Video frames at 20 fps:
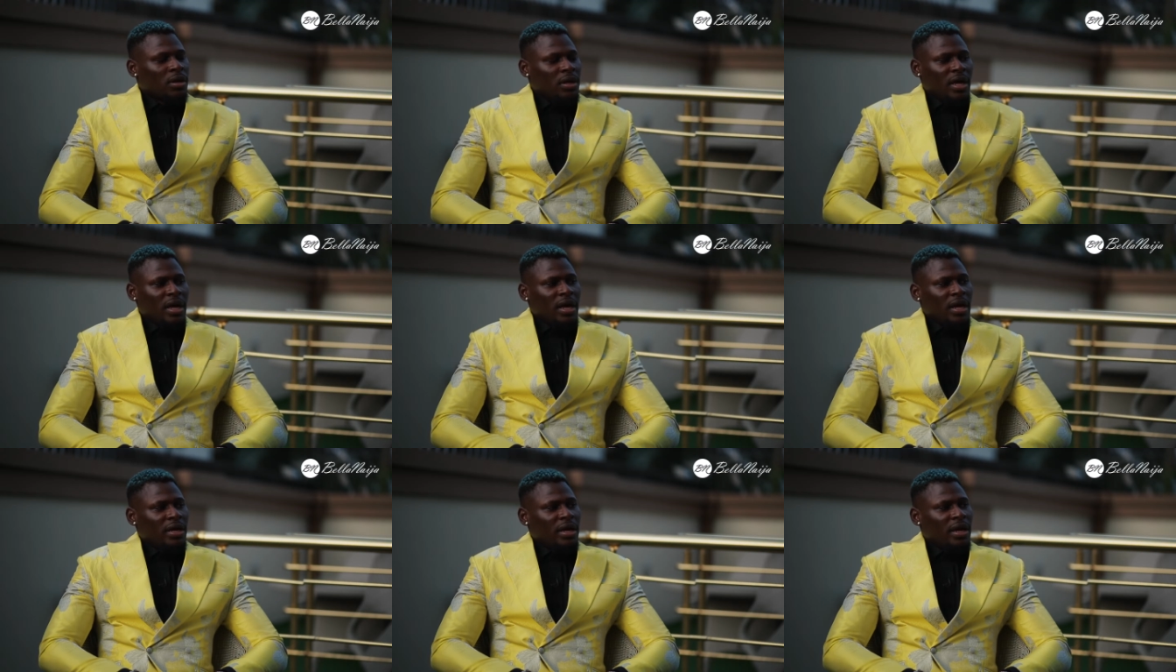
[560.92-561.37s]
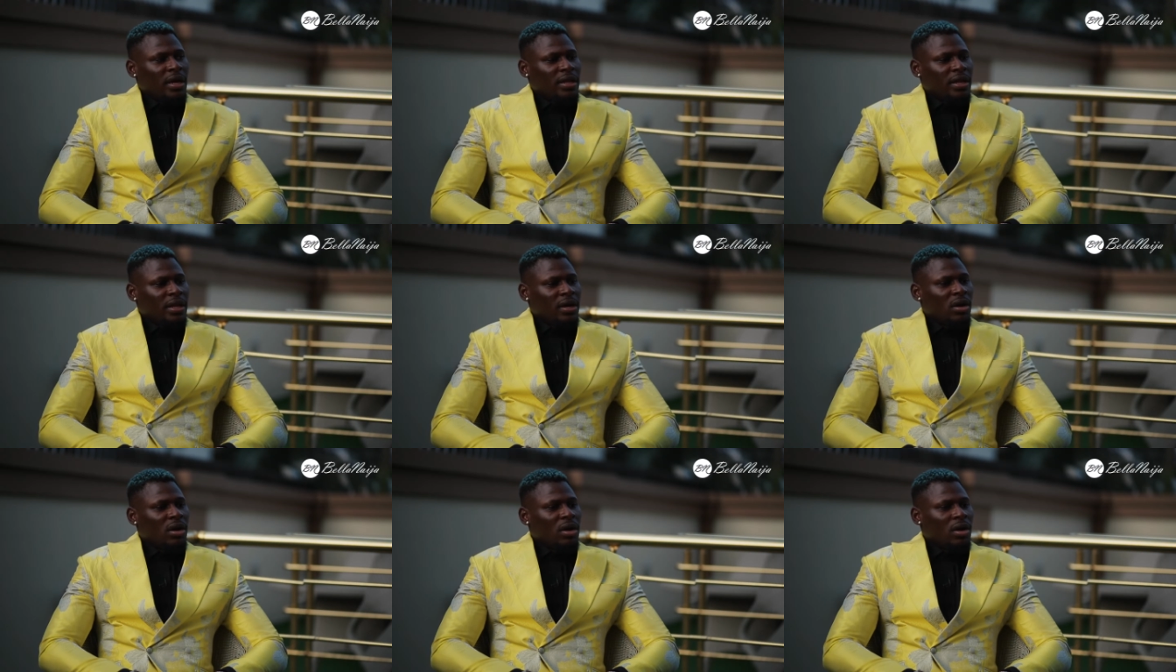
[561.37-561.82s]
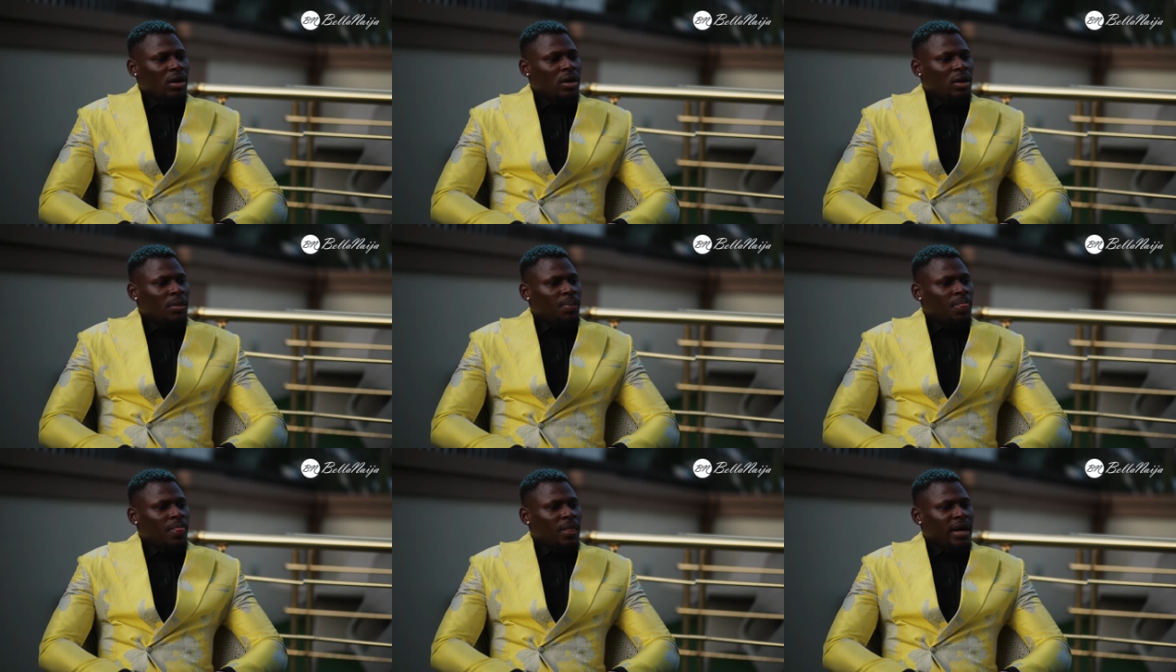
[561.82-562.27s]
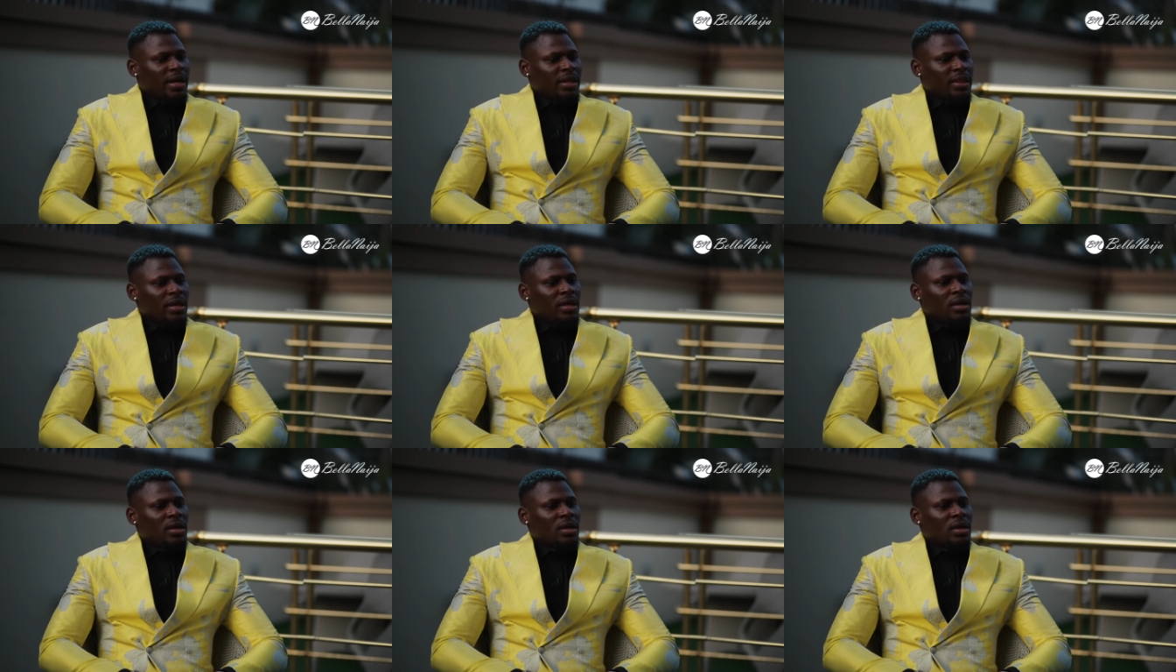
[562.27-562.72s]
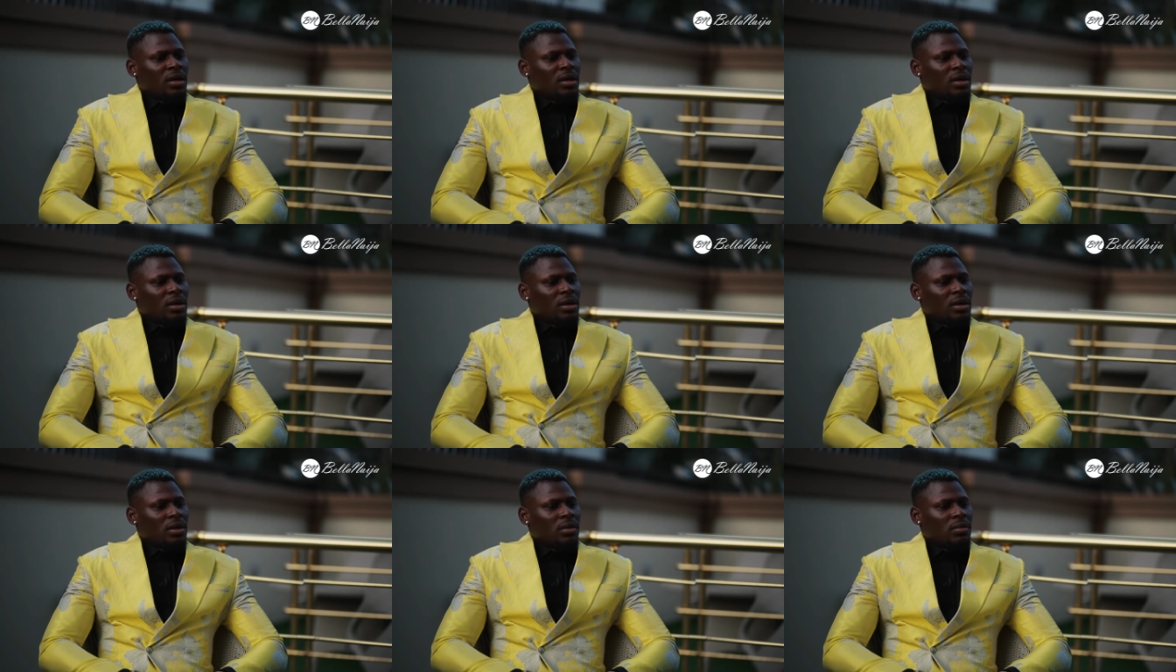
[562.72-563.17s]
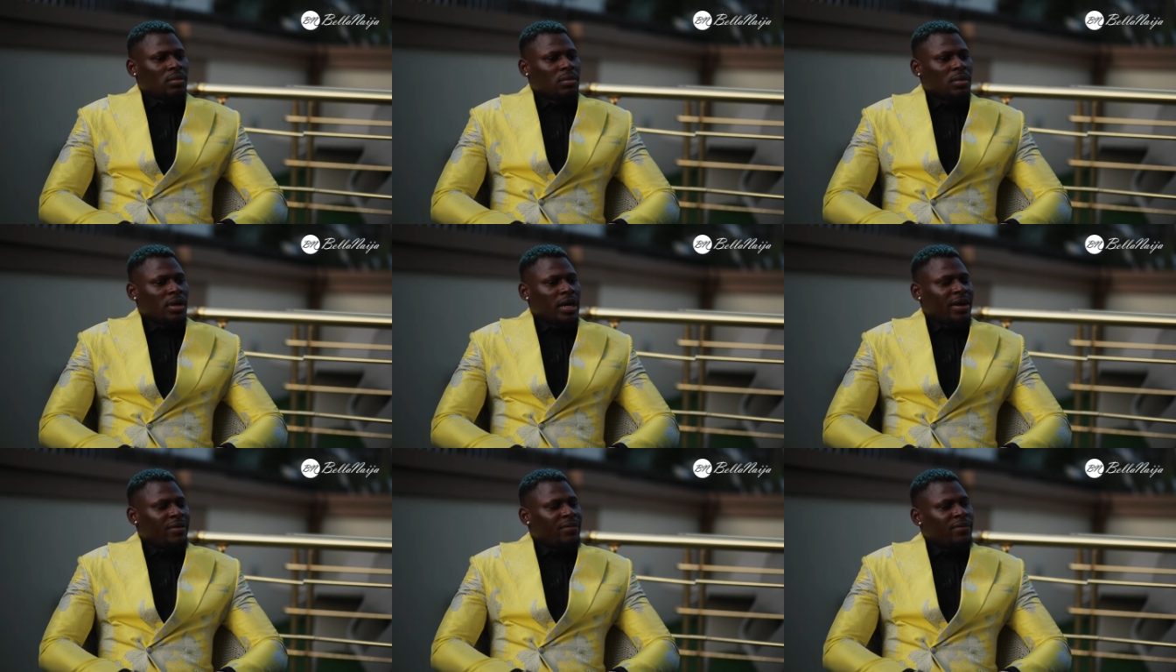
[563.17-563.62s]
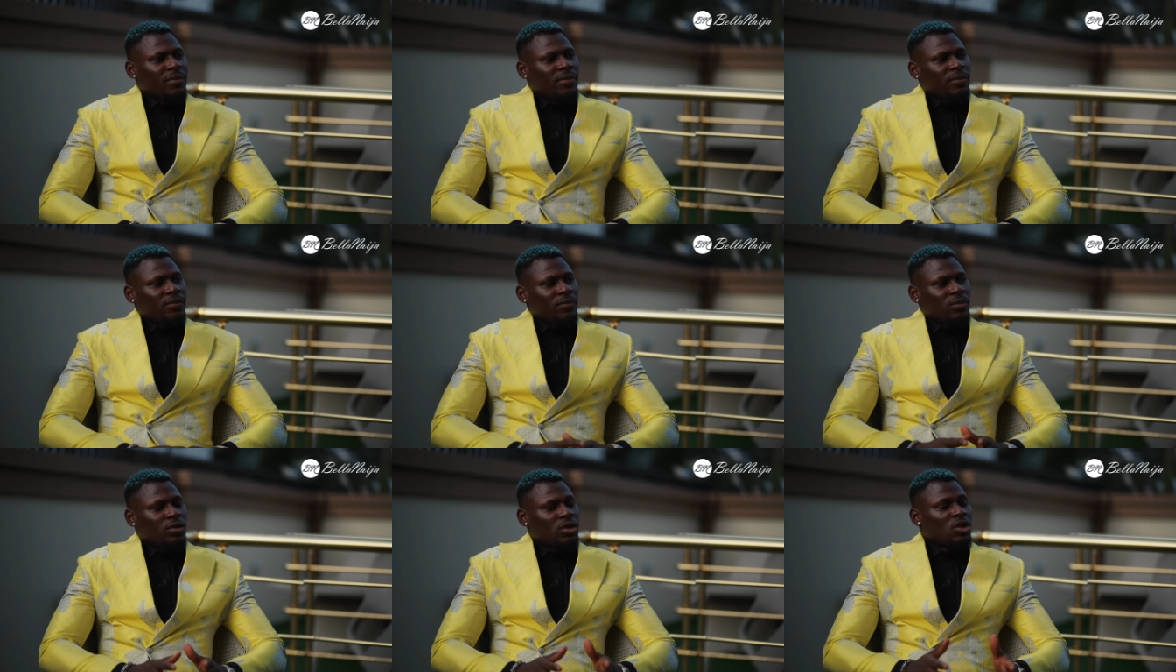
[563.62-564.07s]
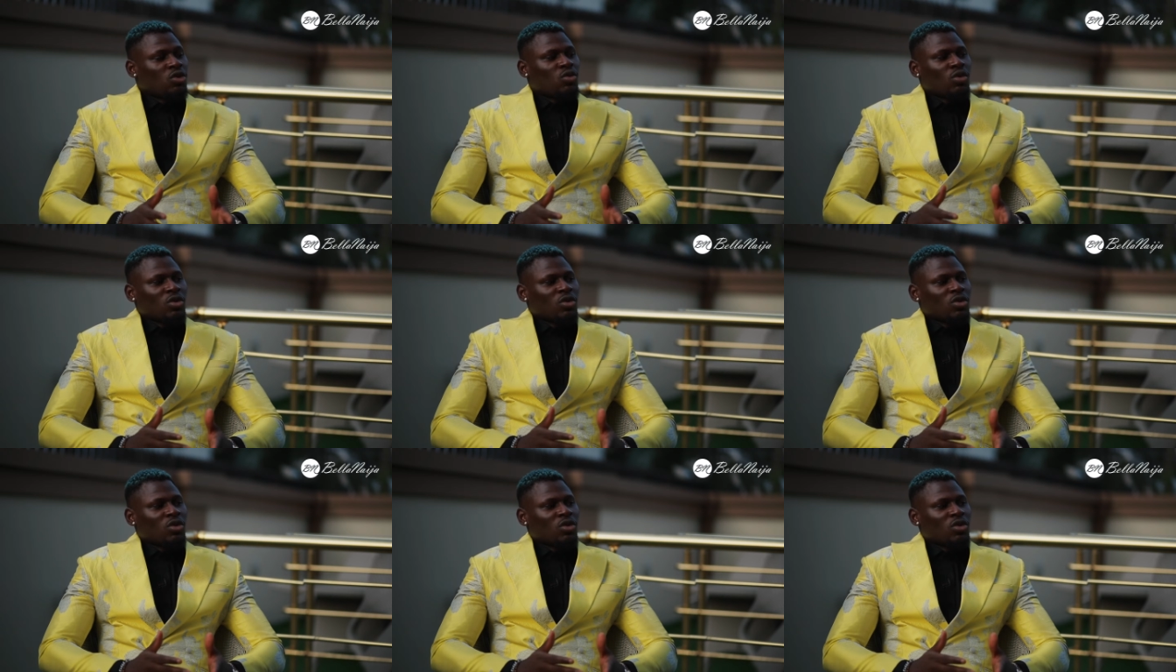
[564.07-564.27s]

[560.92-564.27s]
Yeah, they are. I think it